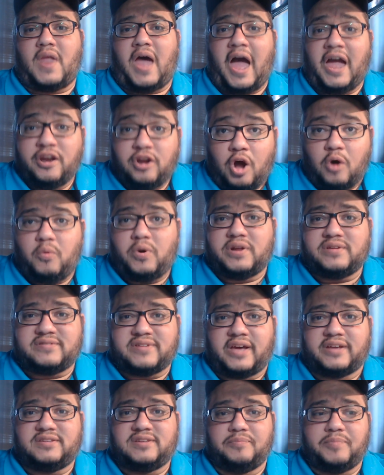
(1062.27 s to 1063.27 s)
I know what
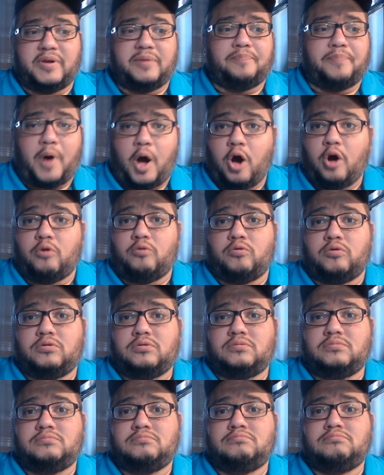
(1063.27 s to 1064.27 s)
it's like to be Poe
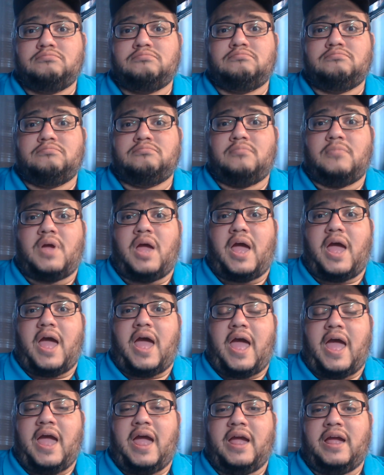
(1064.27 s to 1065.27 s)

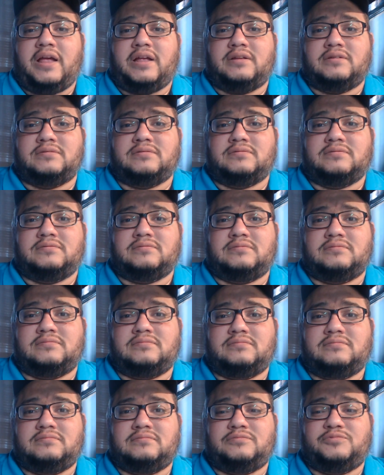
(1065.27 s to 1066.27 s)
and
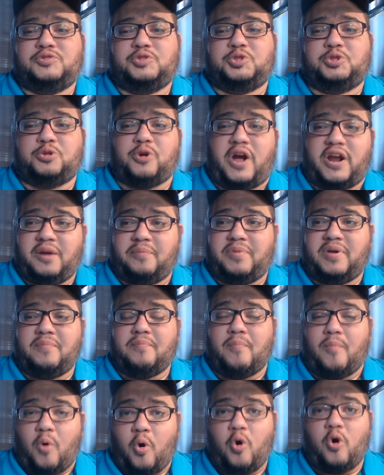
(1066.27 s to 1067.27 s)
trying to be
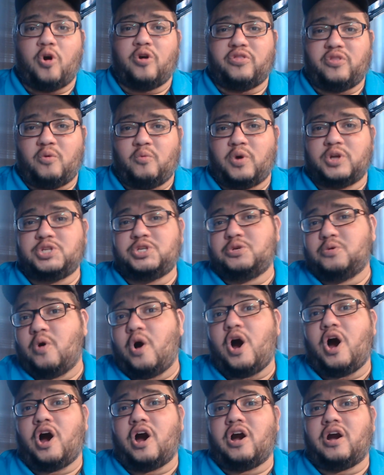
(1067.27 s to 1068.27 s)
more than what you
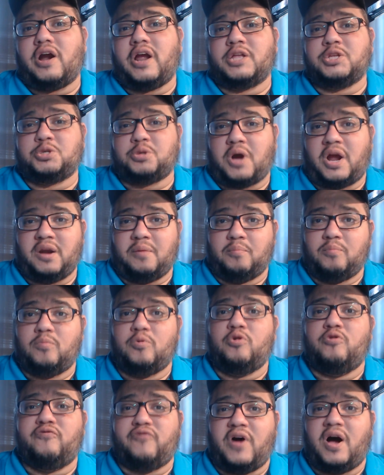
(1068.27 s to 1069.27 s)
are and trying to
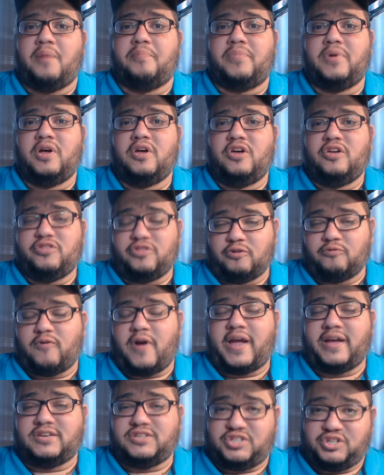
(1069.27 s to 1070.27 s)
move up the
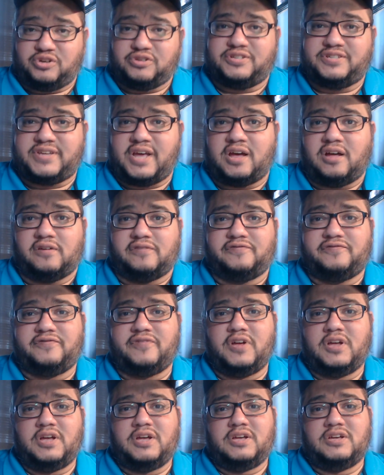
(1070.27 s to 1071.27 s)
ranks yourself.
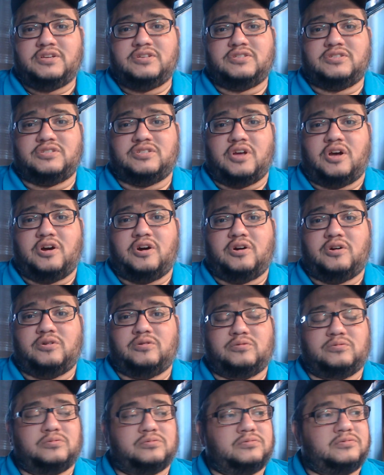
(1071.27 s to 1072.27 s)

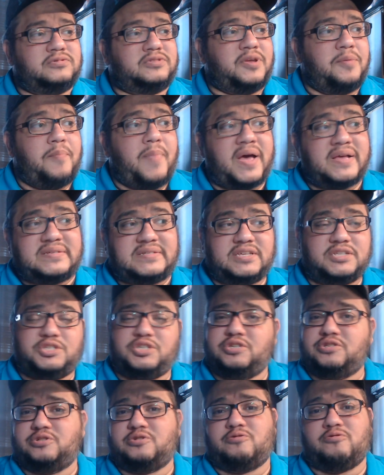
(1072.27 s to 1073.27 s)
So the
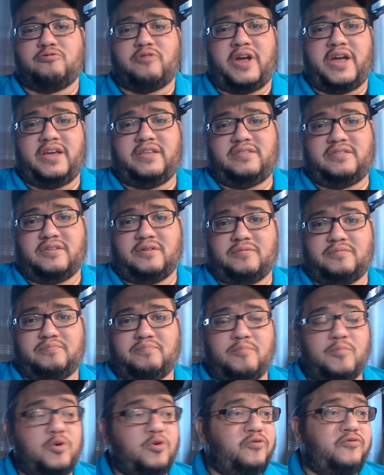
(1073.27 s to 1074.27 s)
message is great, the
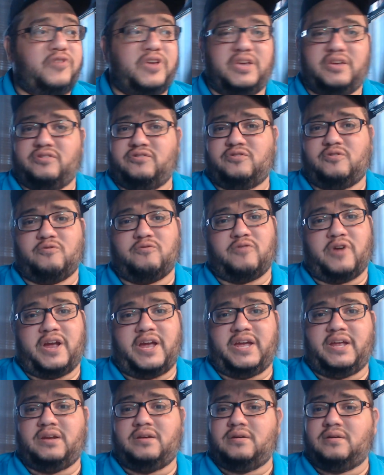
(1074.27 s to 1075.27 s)
movie is
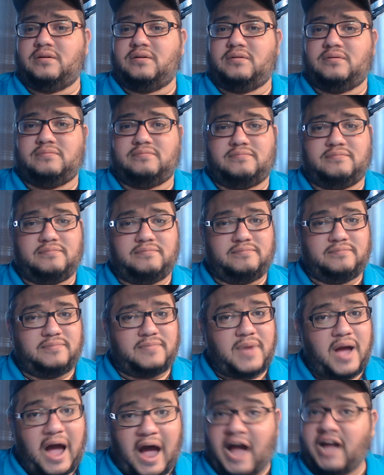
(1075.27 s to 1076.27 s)
great.
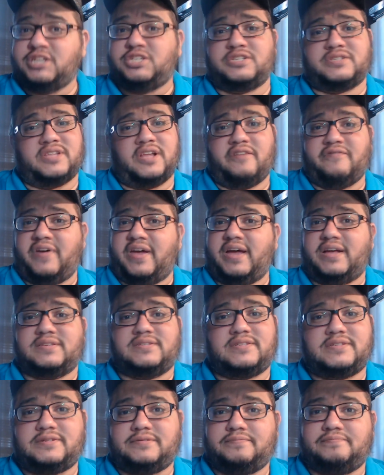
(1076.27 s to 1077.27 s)
I just love
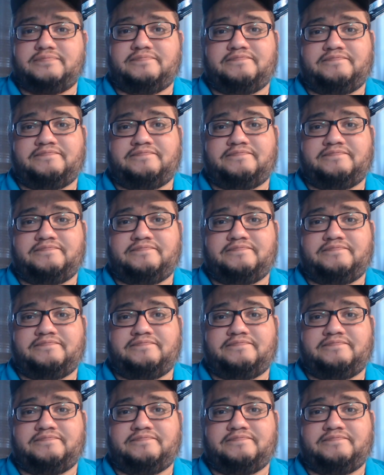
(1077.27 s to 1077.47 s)
Ants.